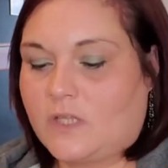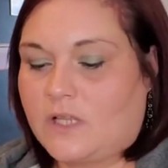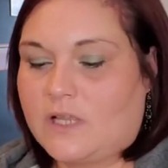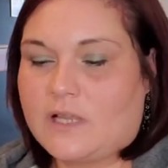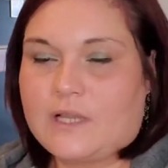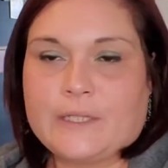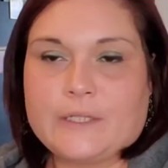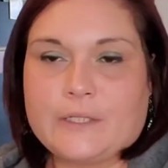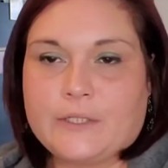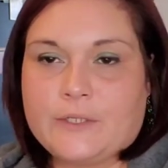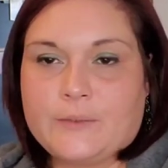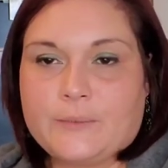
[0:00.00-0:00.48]

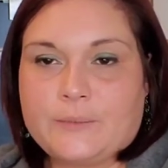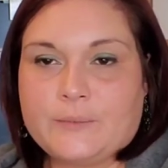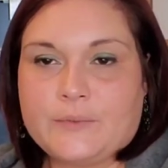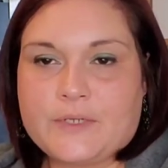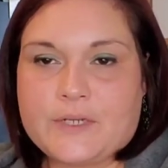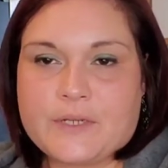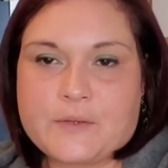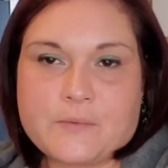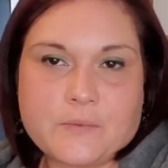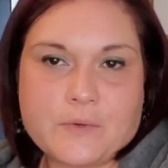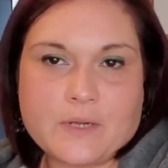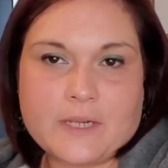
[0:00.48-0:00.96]
I'll open
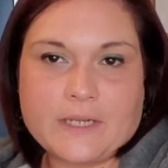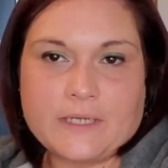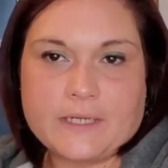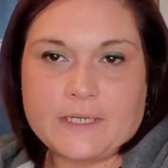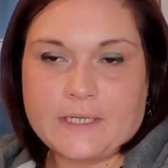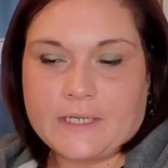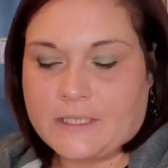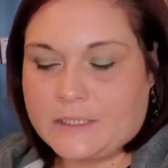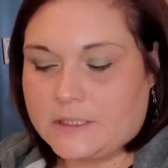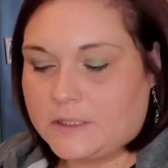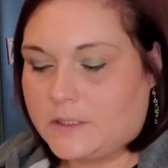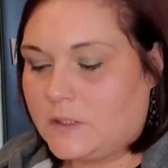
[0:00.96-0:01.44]
it, why
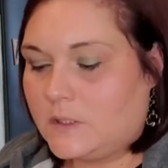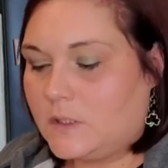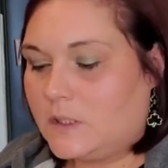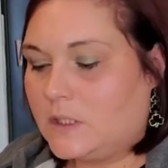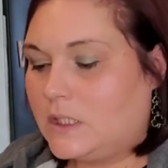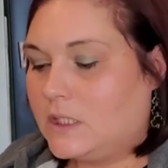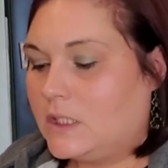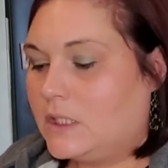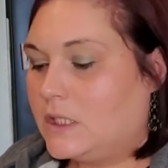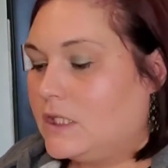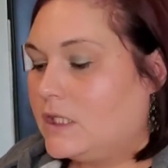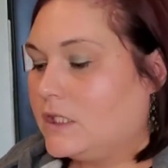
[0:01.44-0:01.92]
not?
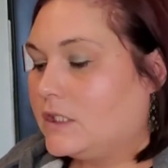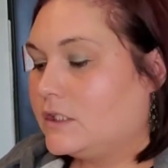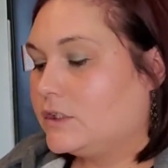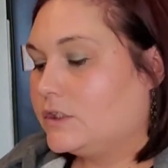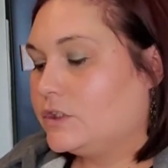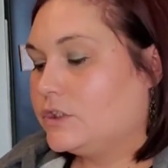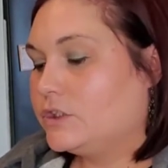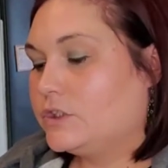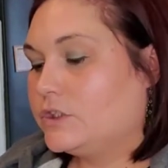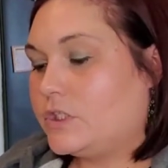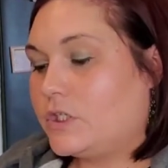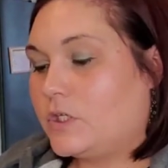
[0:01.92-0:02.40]

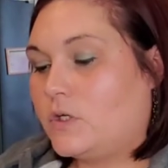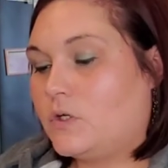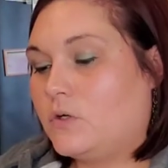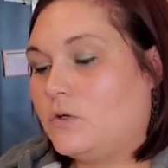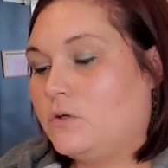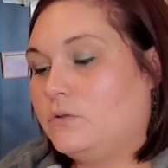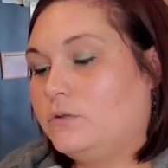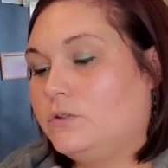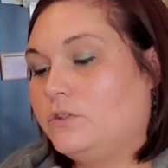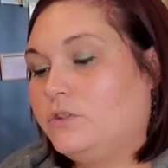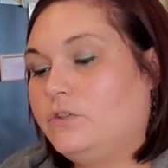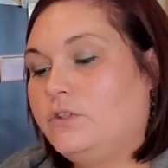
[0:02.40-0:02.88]

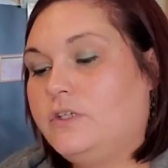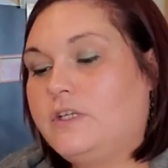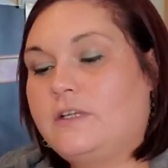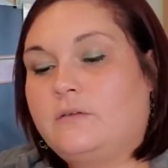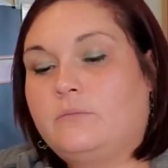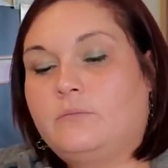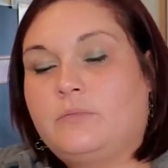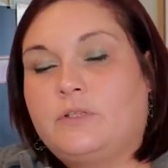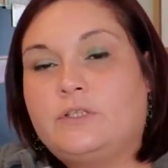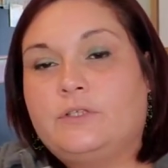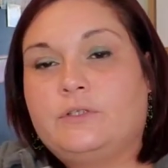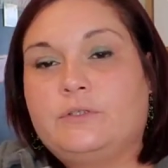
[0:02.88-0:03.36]
So you
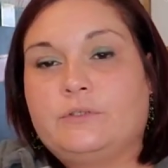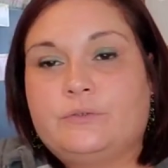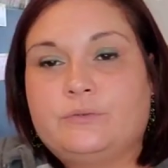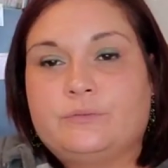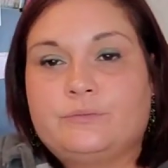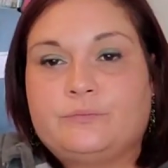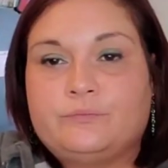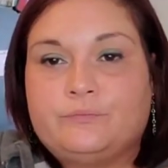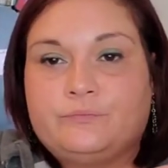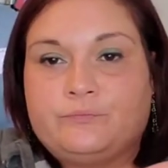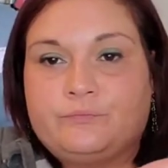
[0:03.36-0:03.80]
get blue,